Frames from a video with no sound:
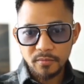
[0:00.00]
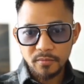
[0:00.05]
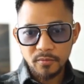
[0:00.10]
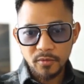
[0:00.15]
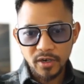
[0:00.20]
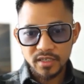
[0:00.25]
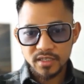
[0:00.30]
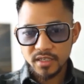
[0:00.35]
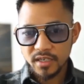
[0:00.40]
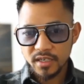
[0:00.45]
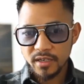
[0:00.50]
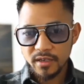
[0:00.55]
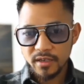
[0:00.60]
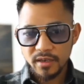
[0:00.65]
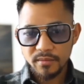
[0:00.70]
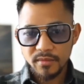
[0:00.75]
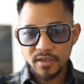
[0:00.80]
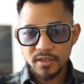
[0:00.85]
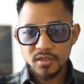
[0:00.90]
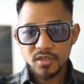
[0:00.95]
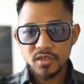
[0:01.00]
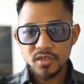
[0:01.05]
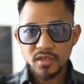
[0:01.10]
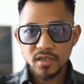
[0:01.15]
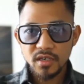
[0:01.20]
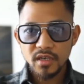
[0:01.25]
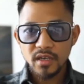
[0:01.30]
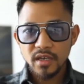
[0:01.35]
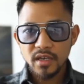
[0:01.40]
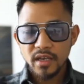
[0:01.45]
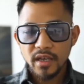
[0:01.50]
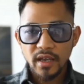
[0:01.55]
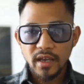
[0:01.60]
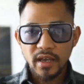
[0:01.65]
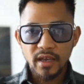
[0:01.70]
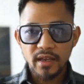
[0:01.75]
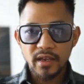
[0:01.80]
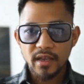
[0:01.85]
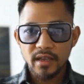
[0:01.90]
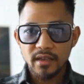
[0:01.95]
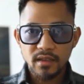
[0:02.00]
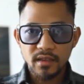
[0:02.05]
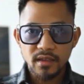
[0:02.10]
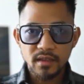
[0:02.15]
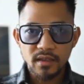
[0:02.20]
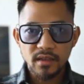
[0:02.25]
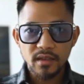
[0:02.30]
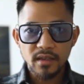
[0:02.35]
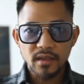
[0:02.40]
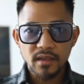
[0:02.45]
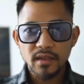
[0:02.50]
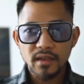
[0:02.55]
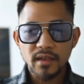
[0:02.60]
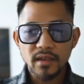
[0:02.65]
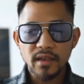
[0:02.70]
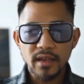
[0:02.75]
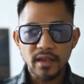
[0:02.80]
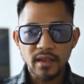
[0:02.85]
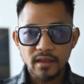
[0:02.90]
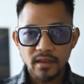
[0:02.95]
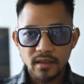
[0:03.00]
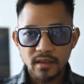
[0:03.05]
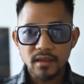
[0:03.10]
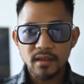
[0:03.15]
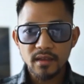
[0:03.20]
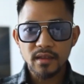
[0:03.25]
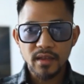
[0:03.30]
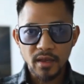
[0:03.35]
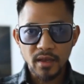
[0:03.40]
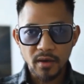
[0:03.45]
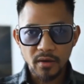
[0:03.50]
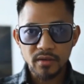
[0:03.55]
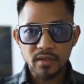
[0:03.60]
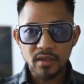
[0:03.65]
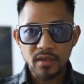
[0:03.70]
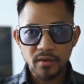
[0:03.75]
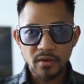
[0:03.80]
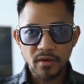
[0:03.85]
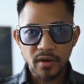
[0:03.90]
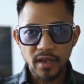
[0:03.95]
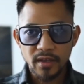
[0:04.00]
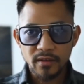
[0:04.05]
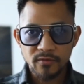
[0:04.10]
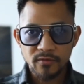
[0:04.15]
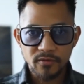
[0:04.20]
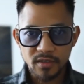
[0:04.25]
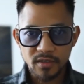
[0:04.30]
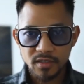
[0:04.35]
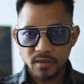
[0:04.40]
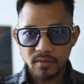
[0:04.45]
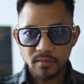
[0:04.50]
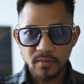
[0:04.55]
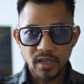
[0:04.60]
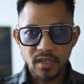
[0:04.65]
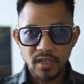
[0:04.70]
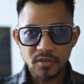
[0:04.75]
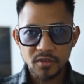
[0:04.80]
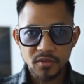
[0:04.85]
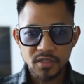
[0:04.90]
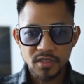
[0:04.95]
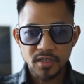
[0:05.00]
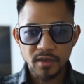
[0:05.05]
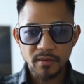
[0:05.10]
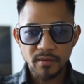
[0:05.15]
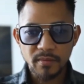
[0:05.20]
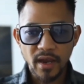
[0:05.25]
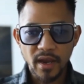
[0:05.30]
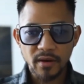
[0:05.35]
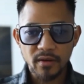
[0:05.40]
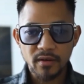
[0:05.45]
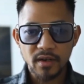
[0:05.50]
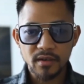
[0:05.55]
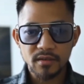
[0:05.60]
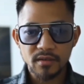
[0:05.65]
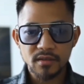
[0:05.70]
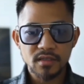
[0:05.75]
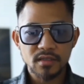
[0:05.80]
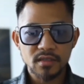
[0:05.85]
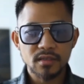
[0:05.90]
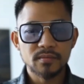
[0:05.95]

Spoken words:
press in the image, and then they'll create for some interesting backgrounds.